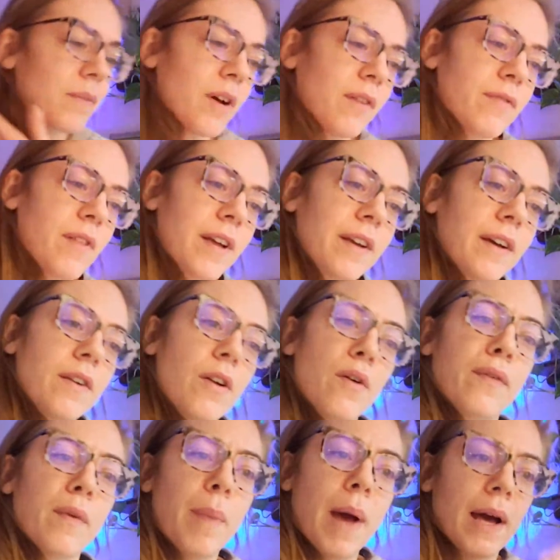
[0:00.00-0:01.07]
off like an
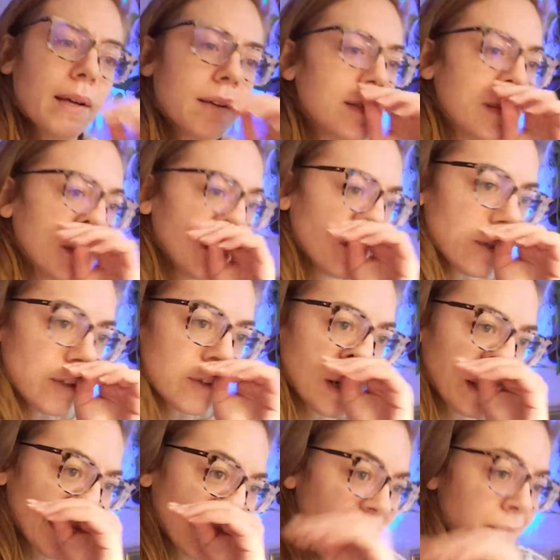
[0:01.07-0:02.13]
overpass into a
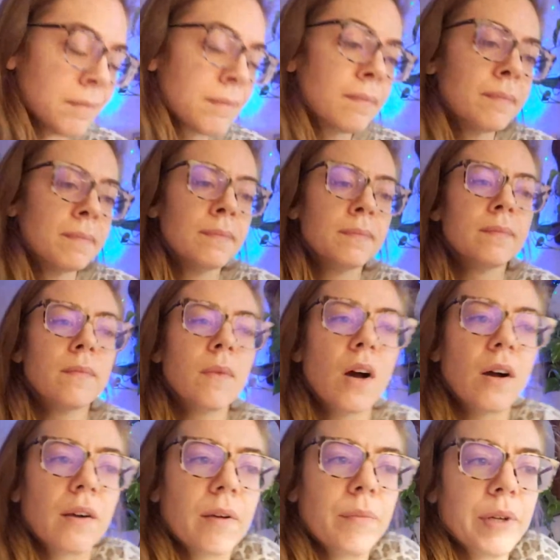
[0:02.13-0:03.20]
truck,
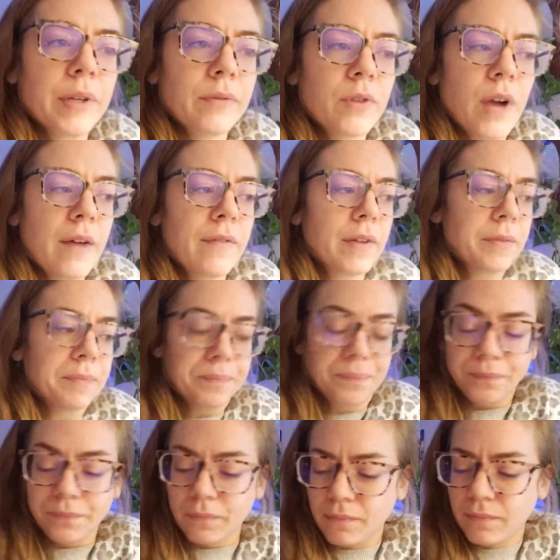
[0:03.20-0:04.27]
oncoming traffic.
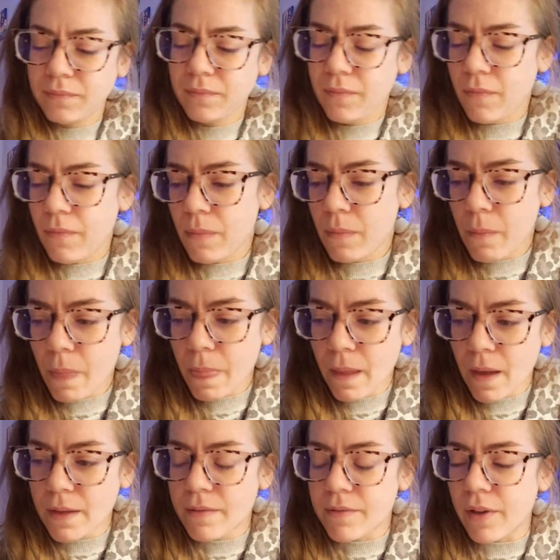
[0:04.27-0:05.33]

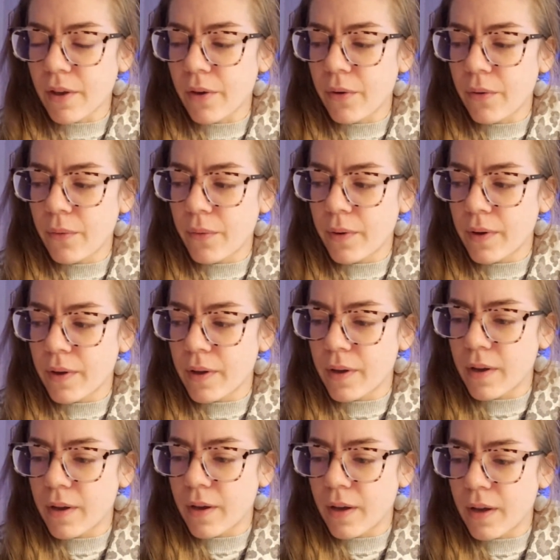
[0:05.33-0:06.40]
So
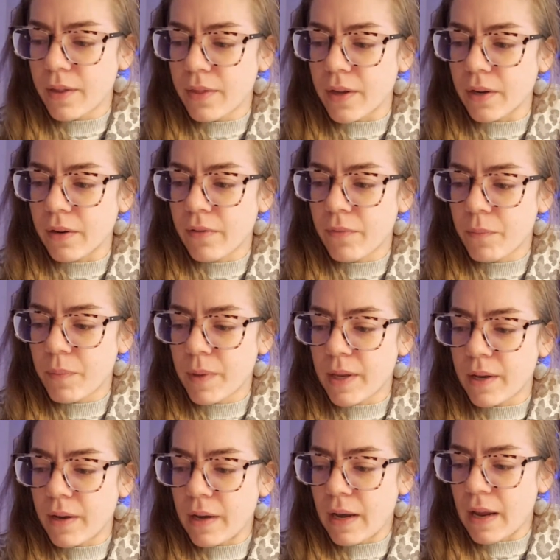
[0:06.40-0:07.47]
there's
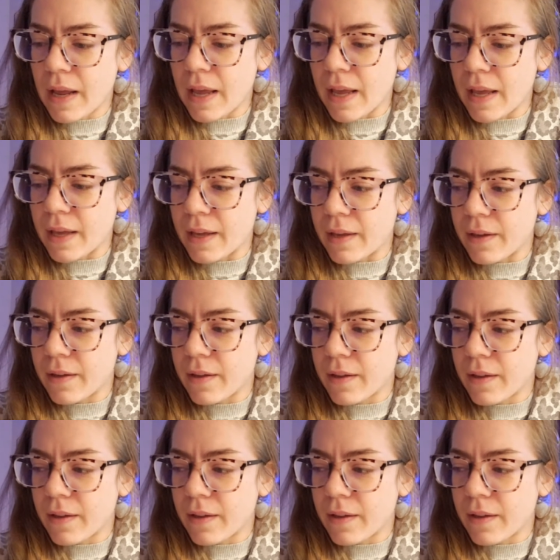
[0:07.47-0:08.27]
been a